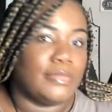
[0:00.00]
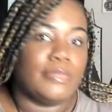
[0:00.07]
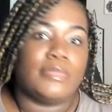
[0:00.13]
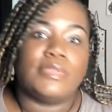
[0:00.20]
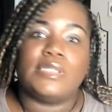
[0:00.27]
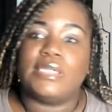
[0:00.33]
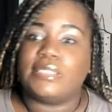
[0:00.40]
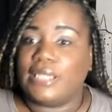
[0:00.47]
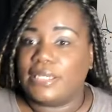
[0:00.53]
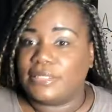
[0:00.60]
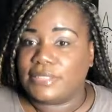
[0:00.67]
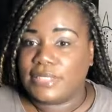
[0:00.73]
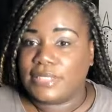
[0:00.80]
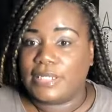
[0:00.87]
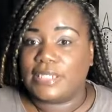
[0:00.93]
This
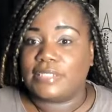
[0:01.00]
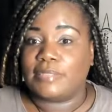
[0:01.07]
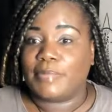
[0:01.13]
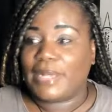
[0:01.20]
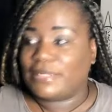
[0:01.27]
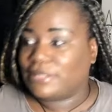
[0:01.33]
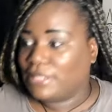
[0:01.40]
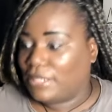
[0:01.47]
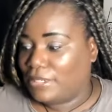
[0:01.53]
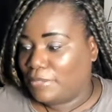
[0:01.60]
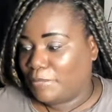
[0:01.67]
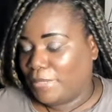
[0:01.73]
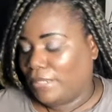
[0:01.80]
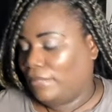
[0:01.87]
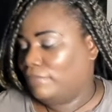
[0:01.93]
incense is about to kill
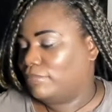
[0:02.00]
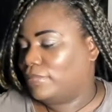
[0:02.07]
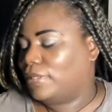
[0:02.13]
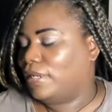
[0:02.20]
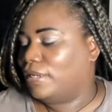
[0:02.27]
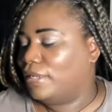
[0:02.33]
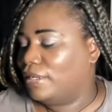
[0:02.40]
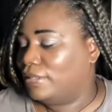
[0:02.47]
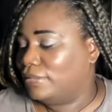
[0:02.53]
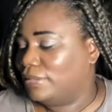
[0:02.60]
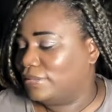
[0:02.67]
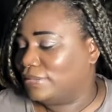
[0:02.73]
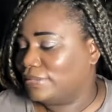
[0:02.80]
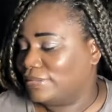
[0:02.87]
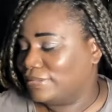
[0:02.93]
me.
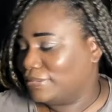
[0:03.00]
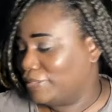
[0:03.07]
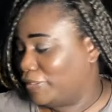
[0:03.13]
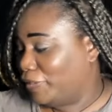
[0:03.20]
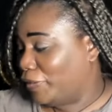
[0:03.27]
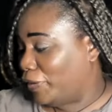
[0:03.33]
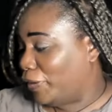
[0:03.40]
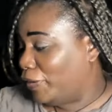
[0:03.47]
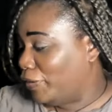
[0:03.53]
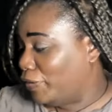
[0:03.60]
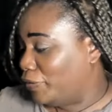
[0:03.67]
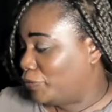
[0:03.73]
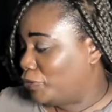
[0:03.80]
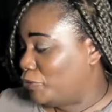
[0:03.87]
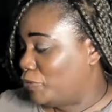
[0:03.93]

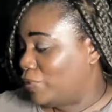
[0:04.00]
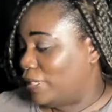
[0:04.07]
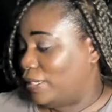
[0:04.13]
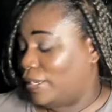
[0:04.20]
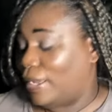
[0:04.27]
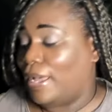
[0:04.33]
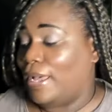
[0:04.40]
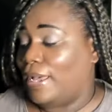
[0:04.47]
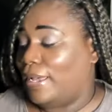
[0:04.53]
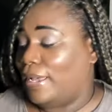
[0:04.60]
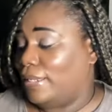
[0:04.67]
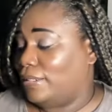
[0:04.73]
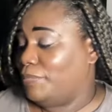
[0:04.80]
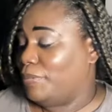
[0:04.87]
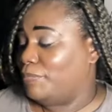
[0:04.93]
Girl, you get
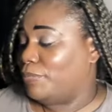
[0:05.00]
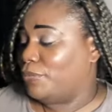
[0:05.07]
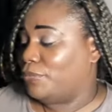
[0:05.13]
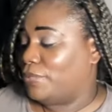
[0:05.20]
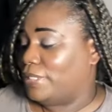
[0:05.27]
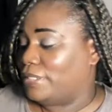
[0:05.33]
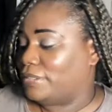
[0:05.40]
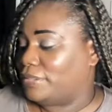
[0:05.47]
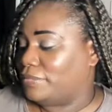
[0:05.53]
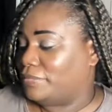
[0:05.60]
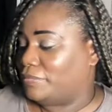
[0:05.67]
high. Let me move this.